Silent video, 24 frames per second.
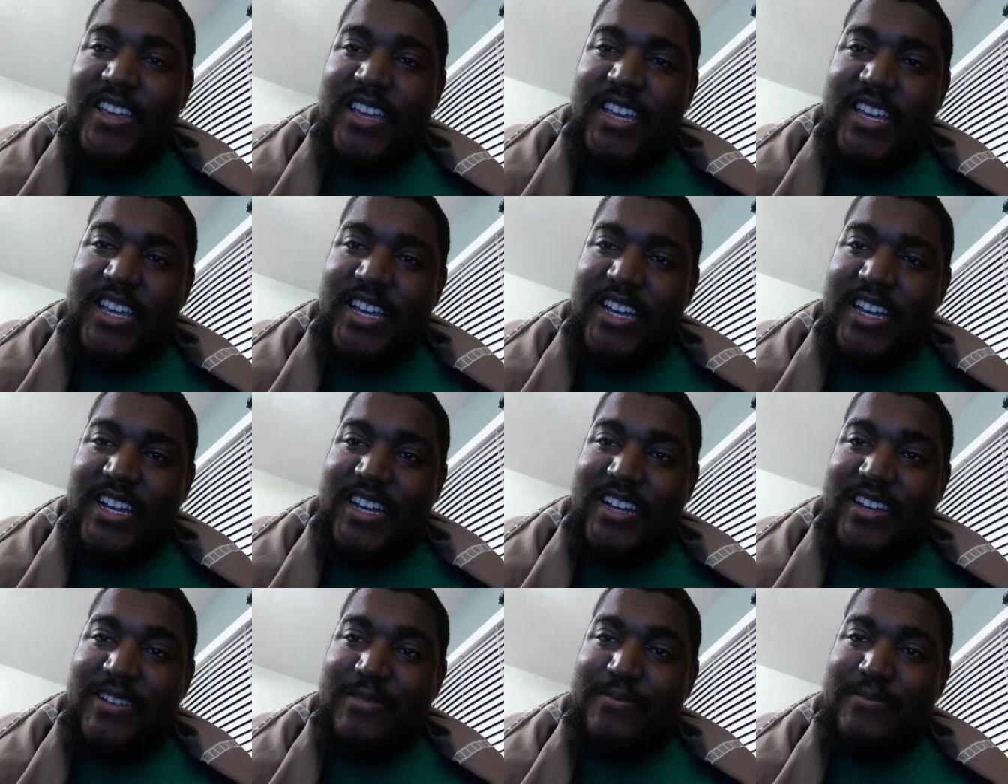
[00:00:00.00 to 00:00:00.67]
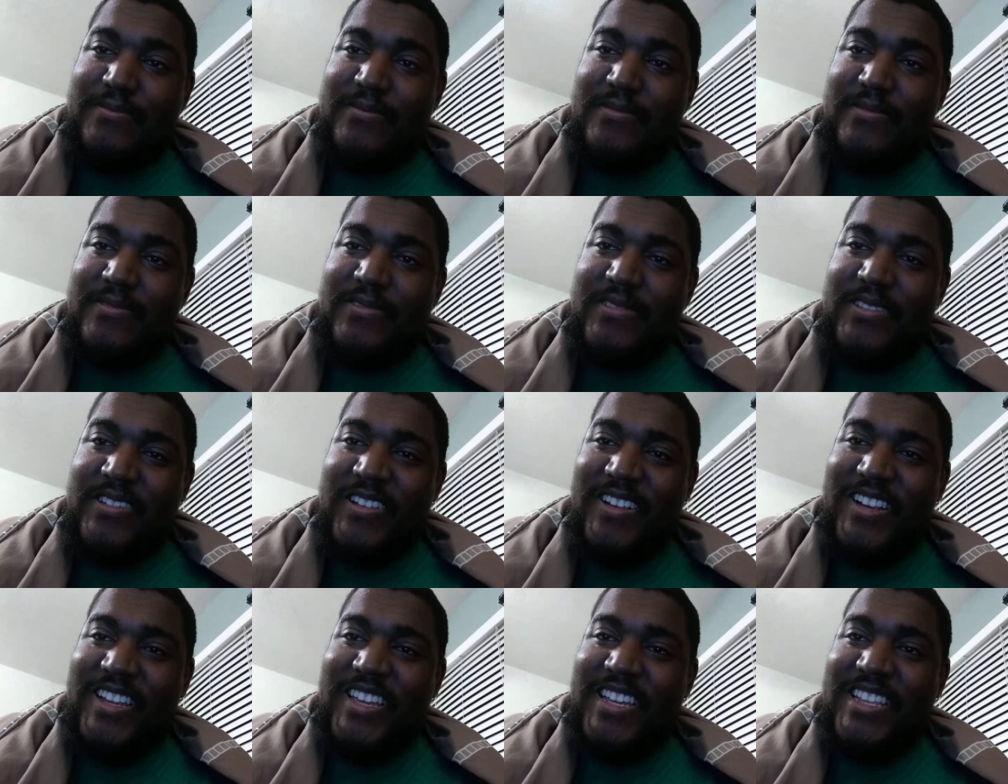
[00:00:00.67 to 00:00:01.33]
um,
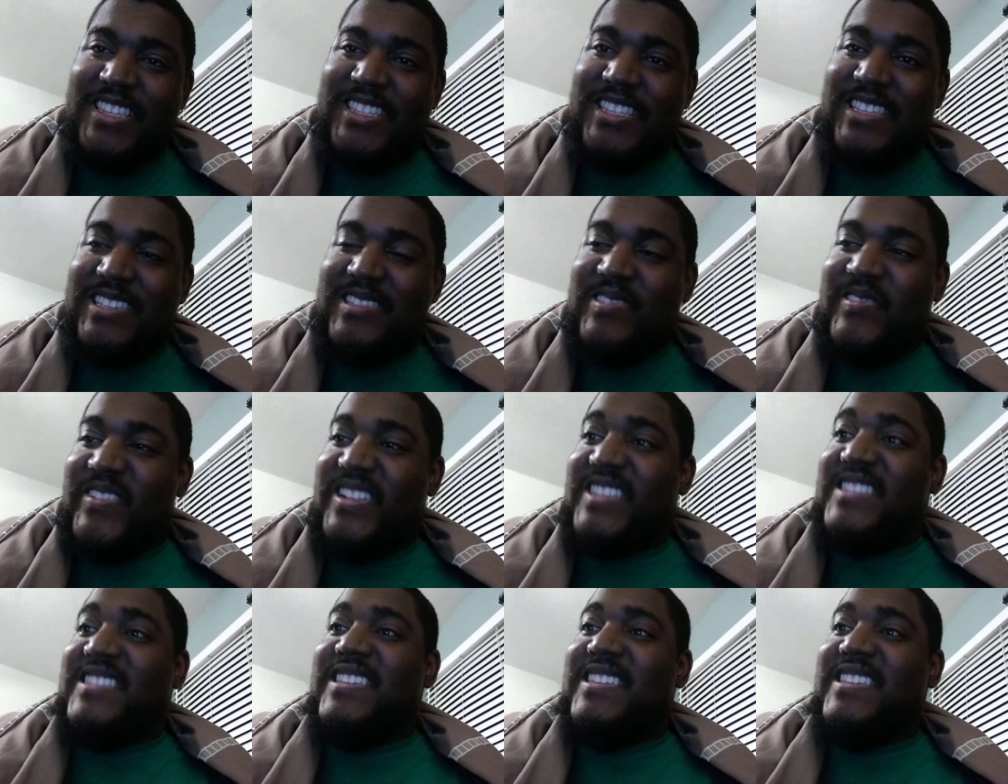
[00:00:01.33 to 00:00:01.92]
couldn't get to the Sweet